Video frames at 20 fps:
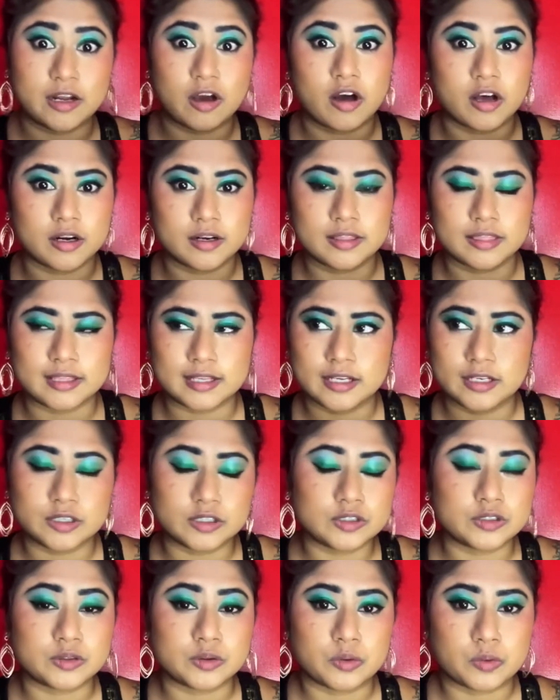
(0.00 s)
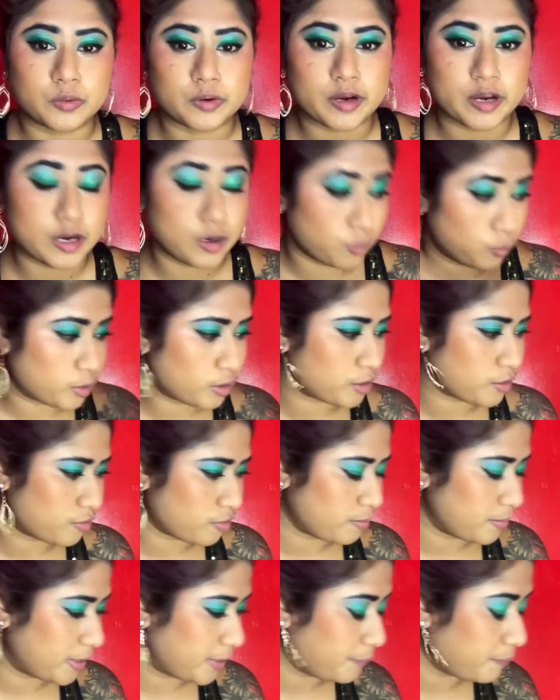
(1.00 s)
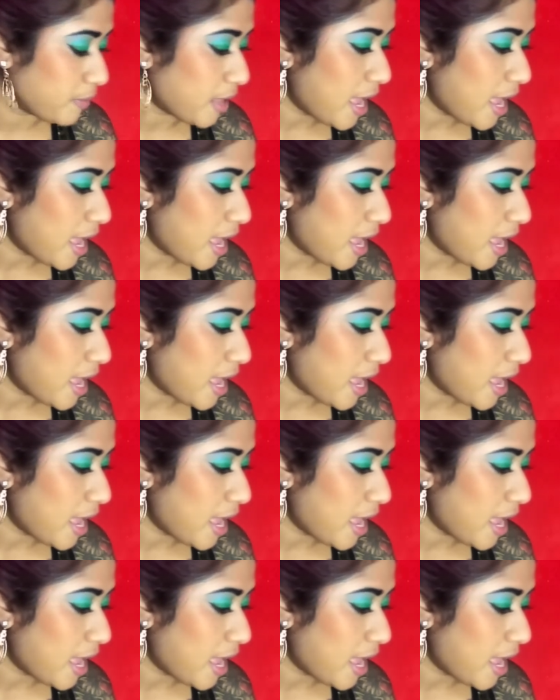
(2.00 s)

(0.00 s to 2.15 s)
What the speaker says: other thing, so it works for me.